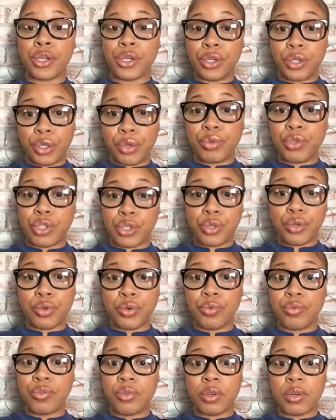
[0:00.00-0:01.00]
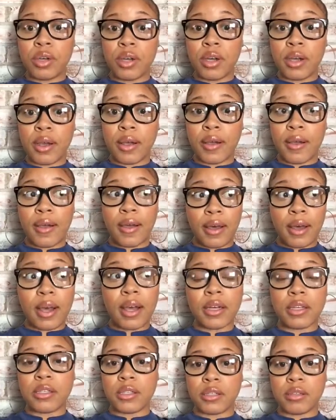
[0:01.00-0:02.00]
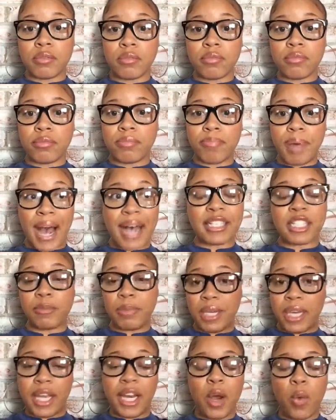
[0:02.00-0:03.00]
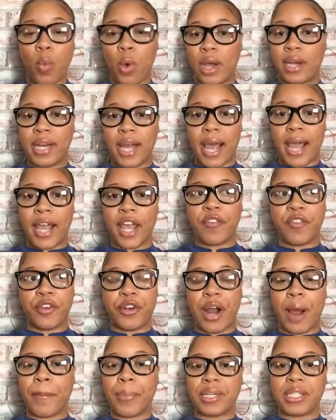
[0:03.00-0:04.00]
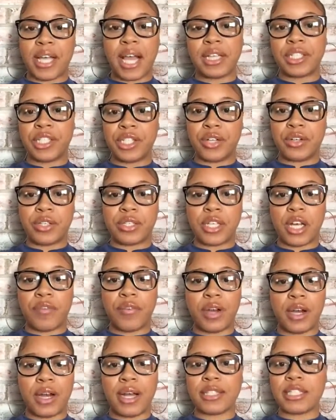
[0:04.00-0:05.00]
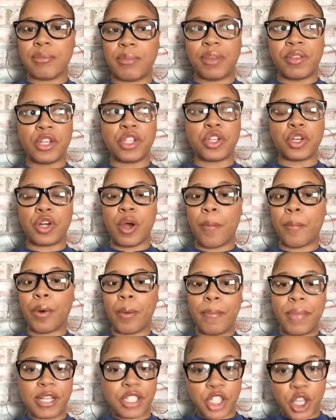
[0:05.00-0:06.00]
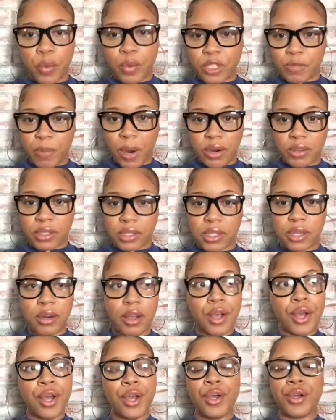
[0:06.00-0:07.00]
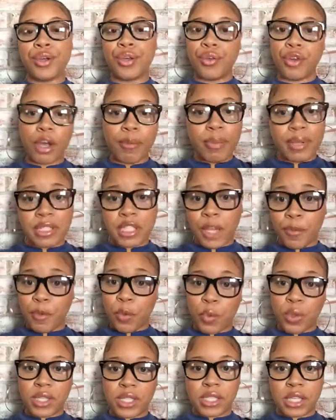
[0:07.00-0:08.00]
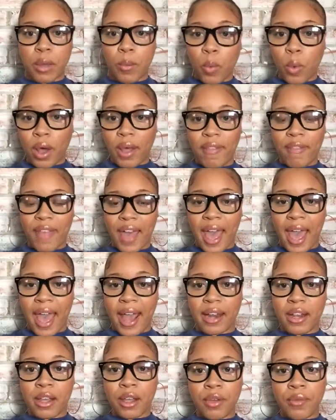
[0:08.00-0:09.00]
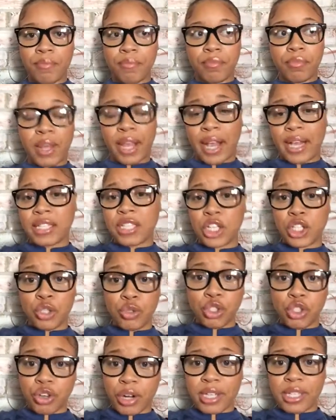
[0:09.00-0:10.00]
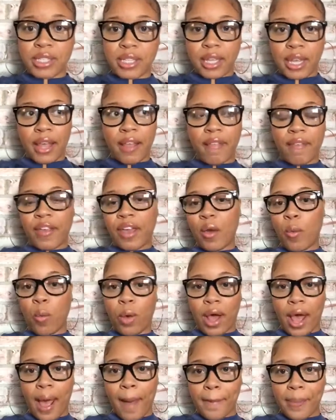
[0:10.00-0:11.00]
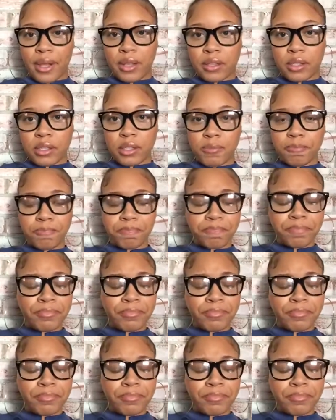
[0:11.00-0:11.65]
you too could possibly get it one day if you're not protecting yourself. And it doesn't mean that you're a promiscuous person. You can be sleeping with someone that, like I said, you trusted, and then what happens?